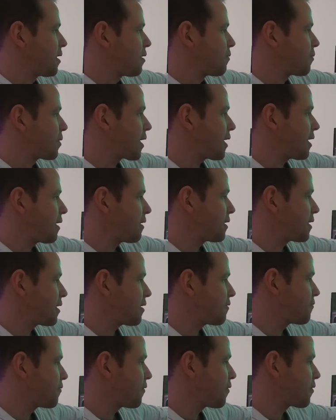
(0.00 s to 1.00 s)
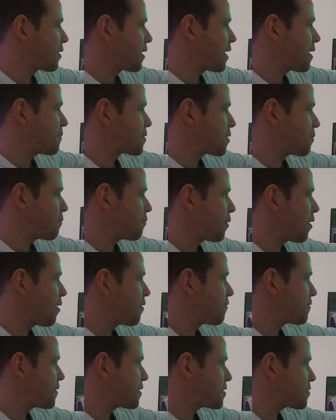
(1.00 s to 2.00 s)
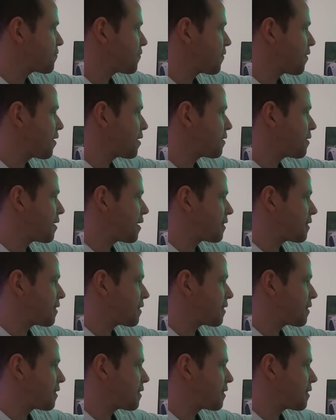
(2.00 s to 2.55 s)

We get LED fog lamps in both, that's fine.